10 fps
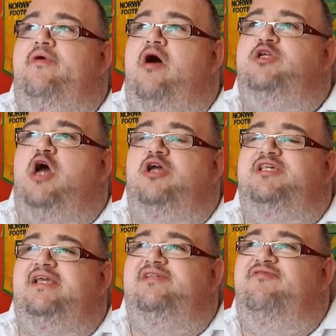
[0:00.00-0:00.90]
I
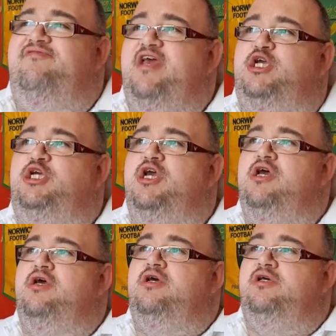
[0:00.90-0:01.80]
tend to fish
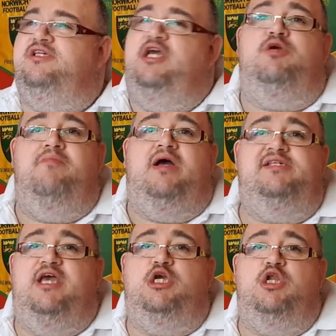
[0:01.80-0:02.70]
session by
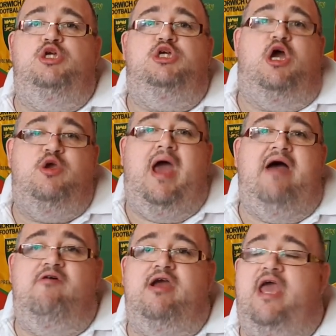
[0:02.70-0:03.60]
session and show you
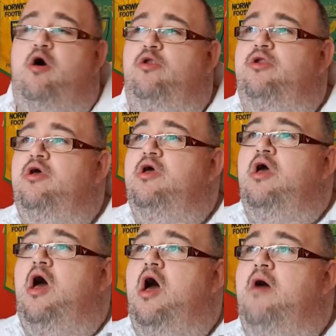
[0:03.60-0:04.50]
how I get on.
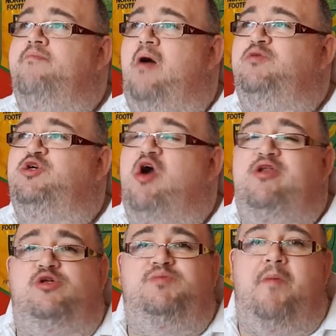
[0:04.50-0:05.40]
I'm trying
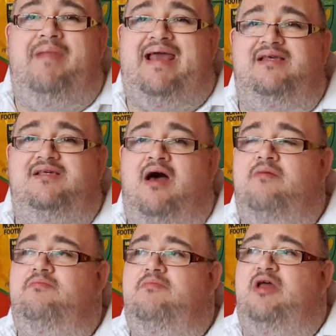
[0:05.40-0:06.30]
not to put blanks
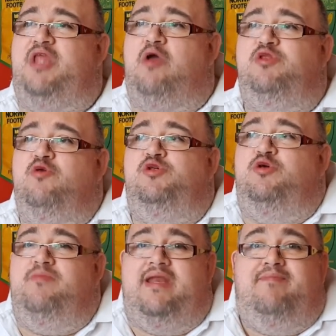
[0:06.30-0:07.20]
up. I don't do
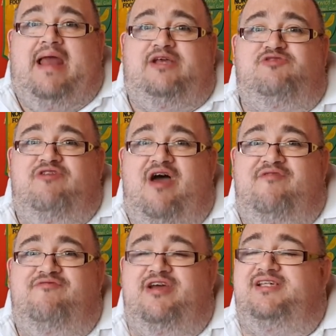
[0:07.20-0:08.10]
too many blanks
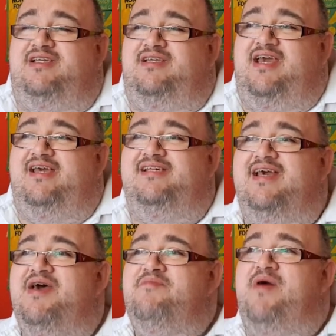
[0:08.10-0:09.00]
of recent years,
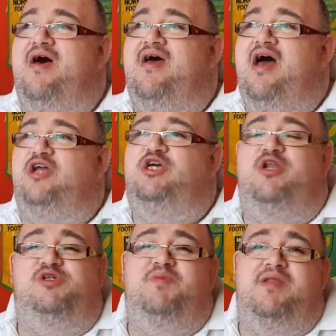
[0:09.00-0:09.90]
but I
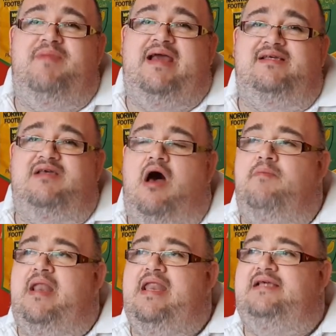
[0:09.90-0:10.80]
try not to put the blanks
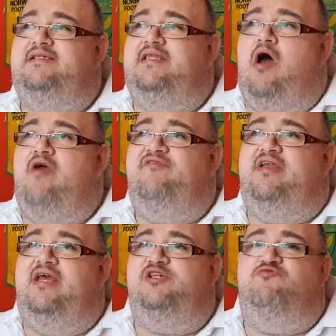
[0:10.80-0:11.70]
up unless I
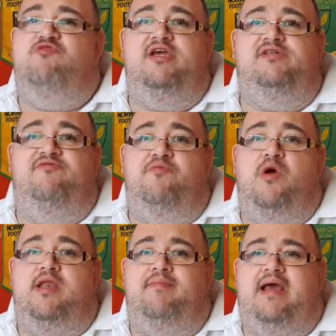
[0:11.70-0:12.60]
think there's a reason for
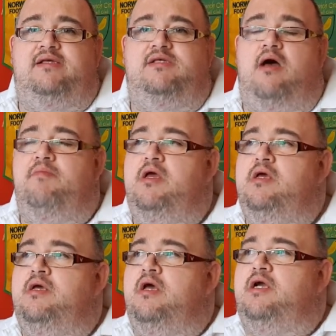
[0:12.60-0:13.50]
putting the blanks up.
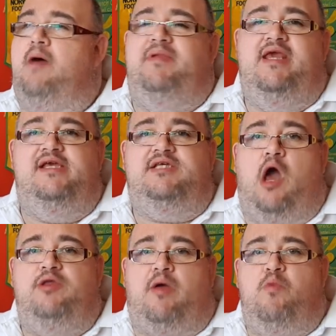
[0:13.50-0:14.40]
A couple of years
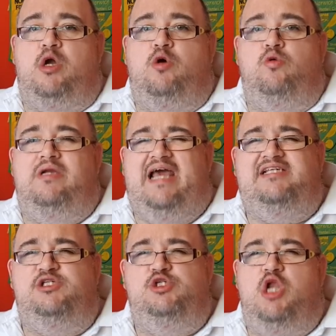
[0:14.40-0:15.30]
ago, I done one called
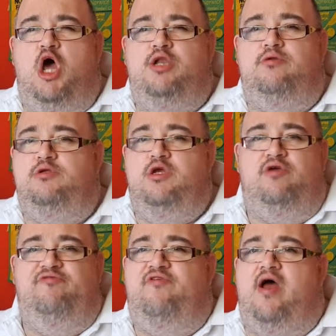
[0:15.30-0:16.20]
Lessons Learned. You
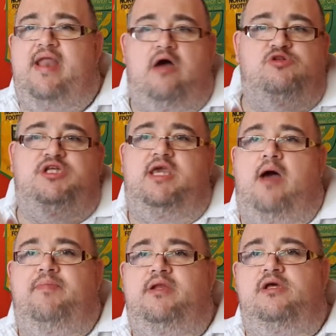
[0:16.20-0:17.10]
can find that. I'll stick it
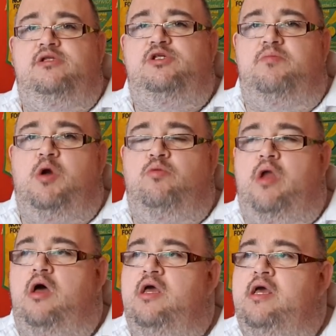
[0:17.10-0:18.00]
up in the top
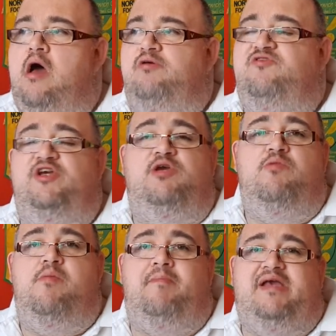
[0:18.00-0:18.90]
corner. I was fishing
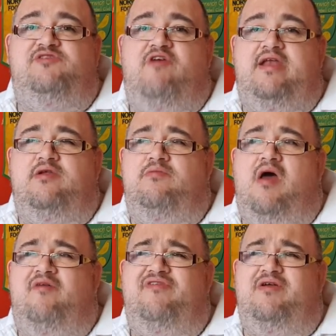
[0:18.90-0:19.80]
with my best friend, and
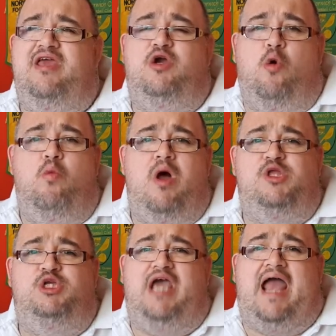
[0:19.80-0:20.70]
I think he caught
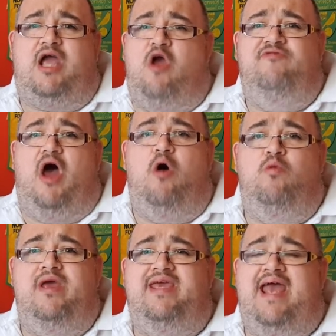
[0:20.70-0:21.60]
one jack over the whole
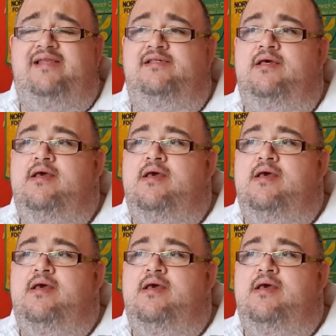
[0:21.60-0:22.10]
weekend.